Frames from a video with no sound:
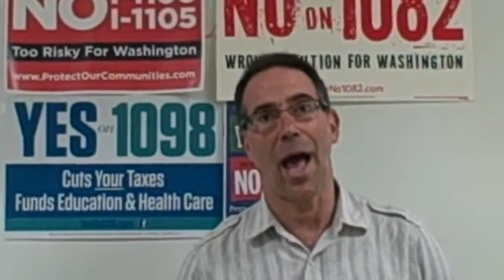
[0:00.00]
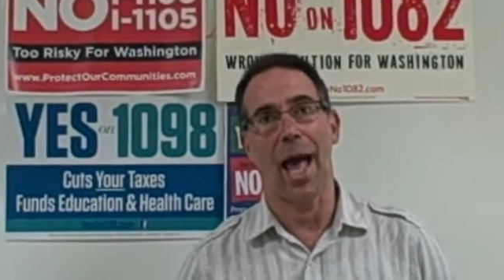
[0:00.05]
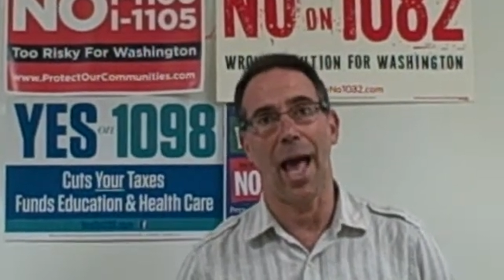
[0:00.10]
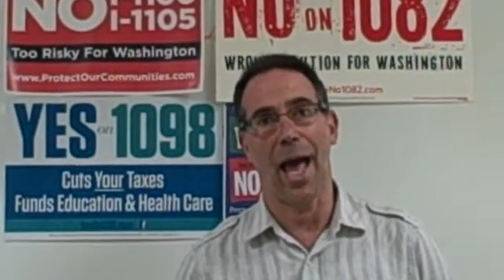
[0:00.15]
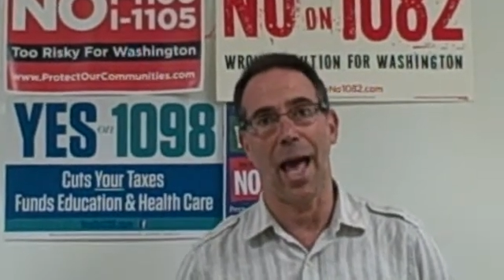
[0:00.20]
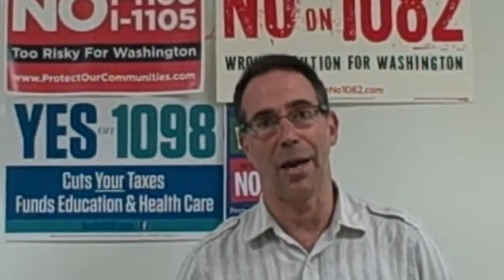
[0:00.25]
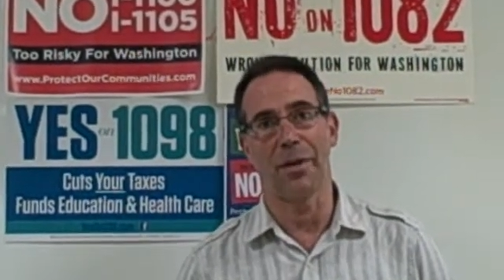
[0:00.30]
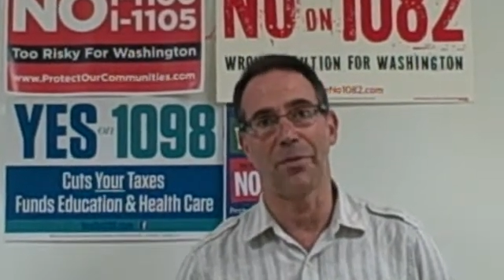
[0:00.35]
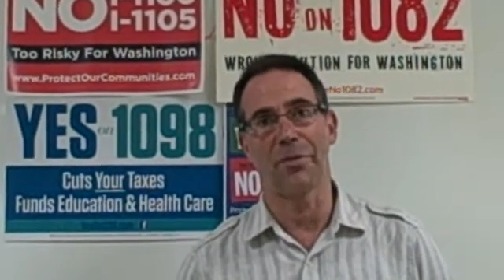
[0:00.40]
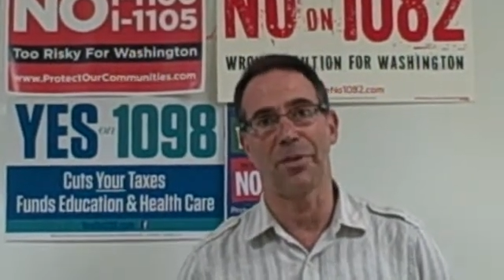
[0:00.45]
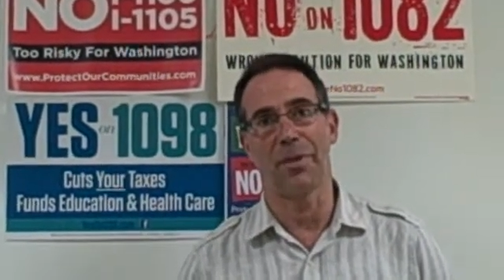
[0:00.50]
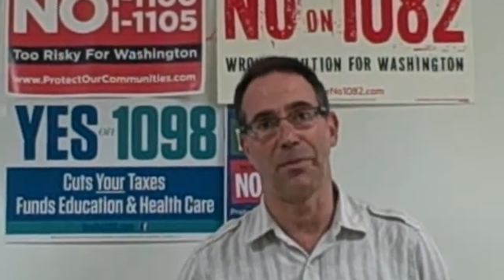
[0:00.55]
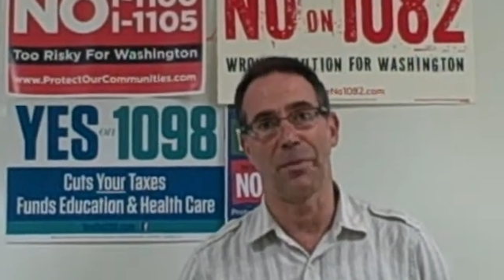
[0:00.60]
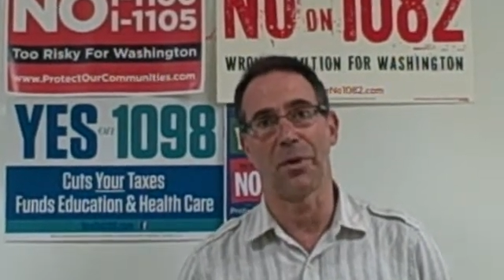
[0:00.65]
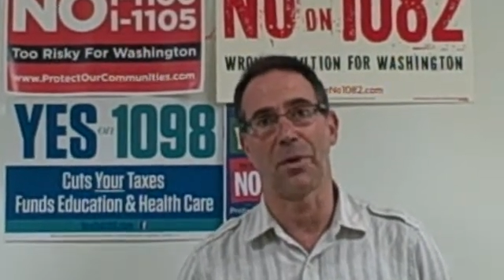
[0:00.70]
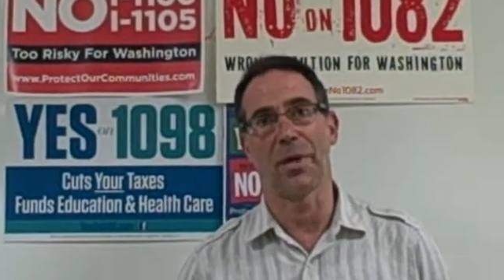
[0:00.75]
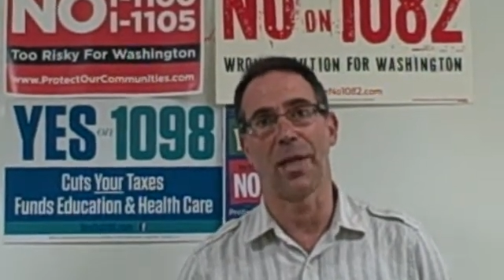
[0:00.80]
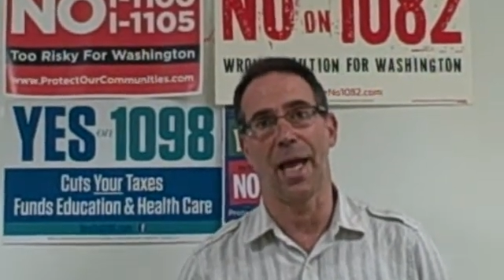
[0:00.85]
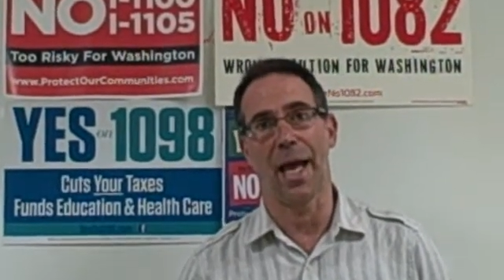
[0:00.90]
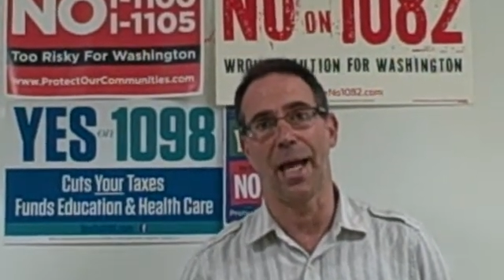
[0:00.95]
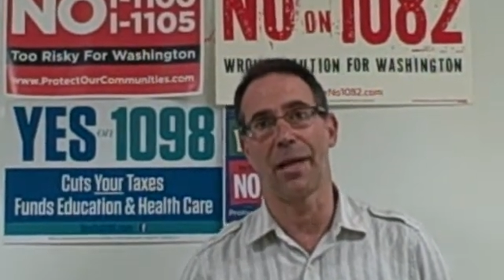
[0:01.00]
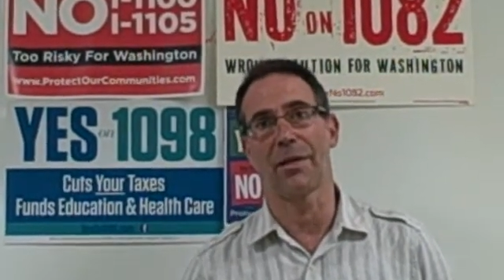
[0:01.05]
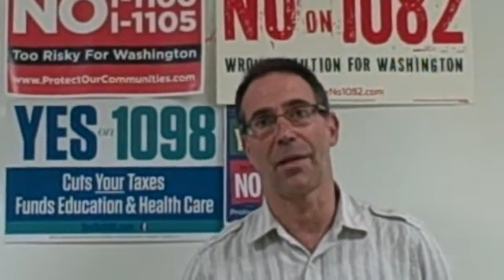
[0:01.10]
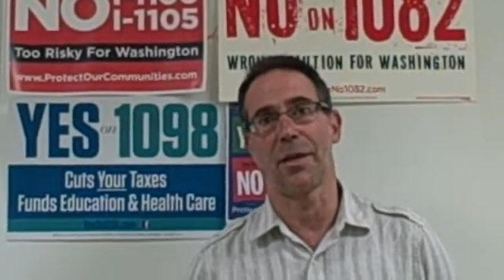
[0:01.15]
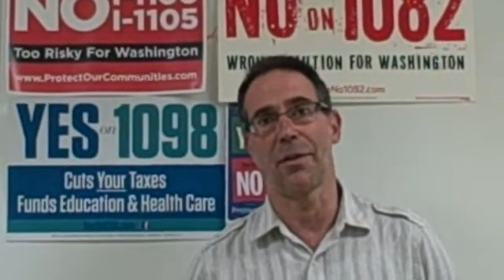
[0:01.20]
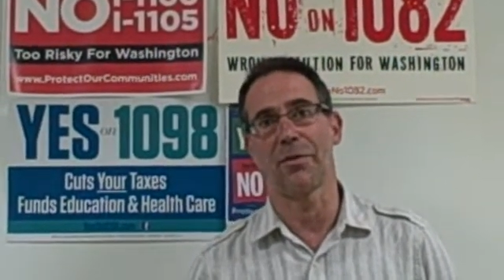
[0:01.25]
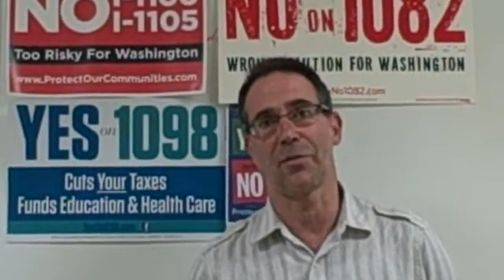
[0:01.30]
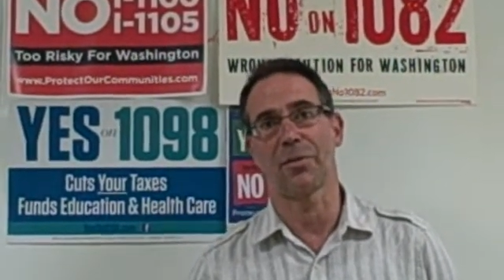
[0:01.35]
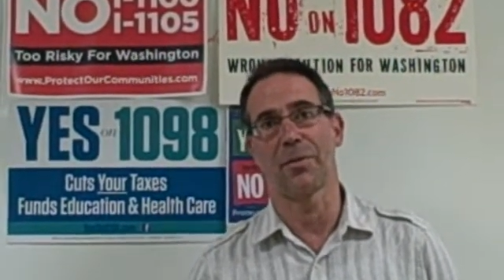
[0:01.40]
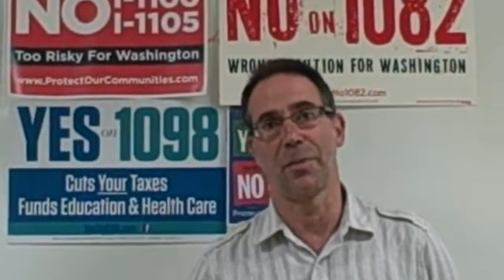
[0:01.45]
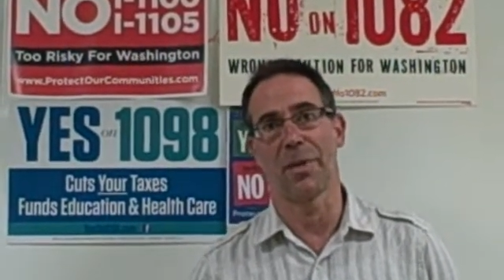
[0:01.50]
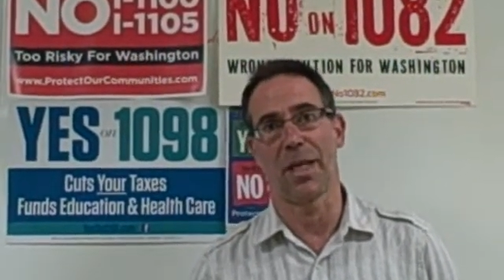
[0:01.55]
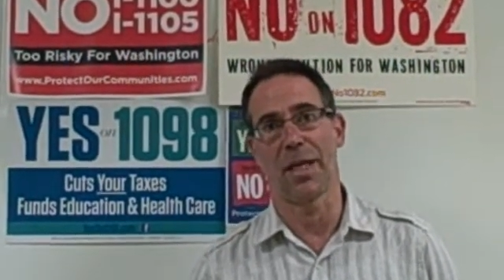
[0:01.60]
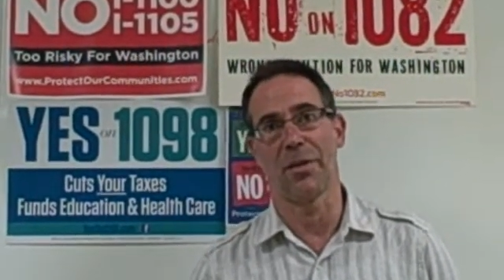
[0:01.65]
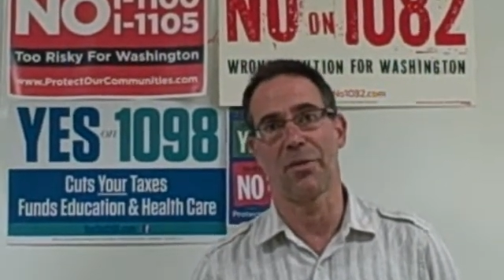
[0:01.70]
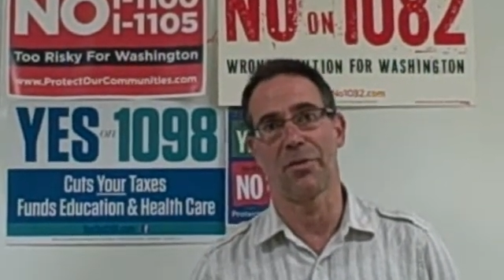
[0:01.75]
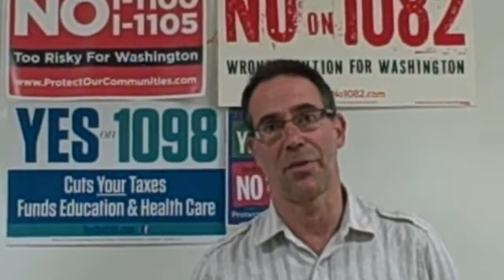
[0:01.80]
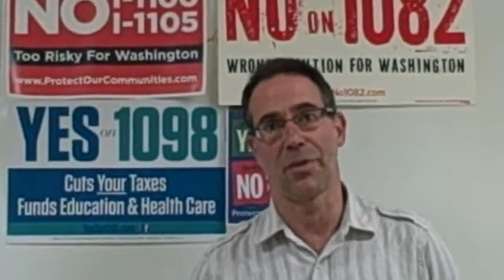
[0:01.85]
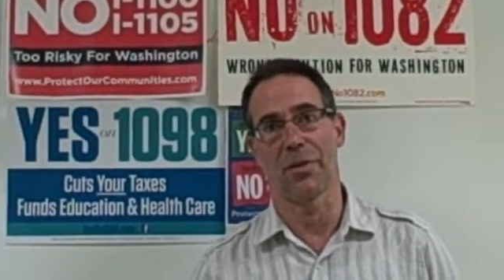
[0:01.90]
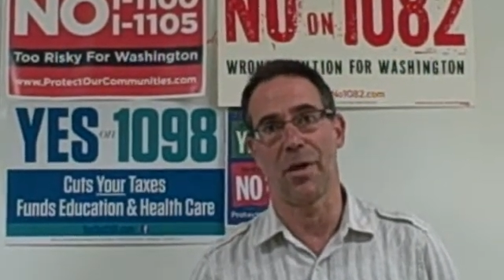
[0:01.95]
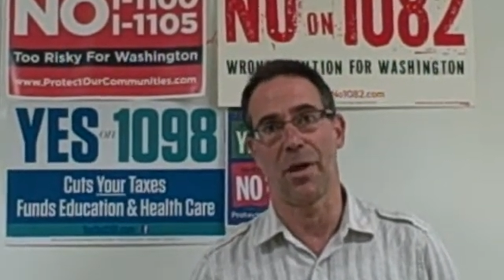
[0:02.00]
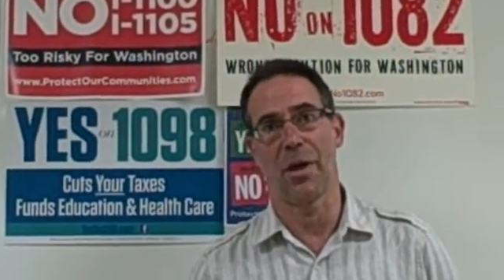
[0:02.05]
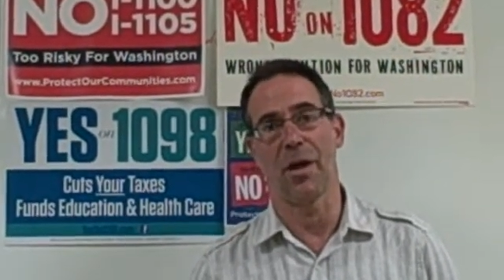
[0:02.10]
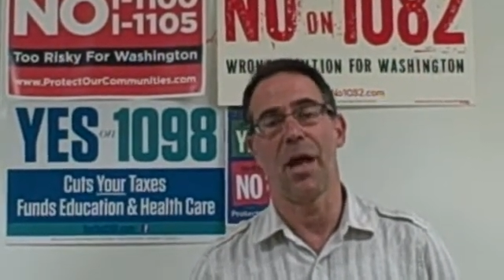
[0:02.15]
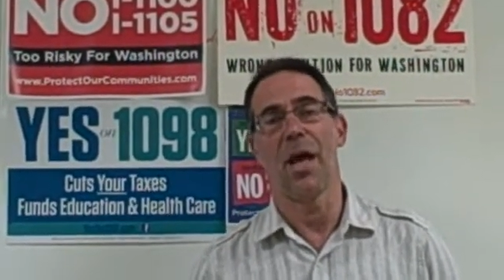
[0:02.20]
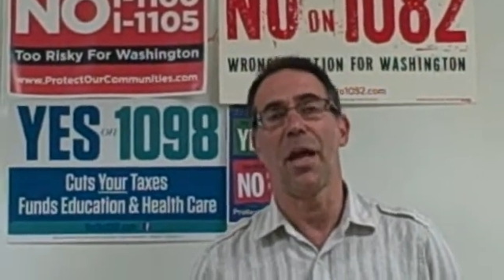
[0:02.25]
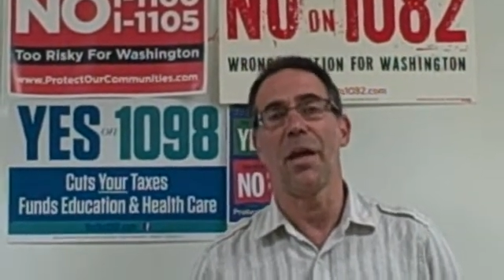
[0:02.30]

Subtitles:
Anderson-Murray Anti-Discrimination Law.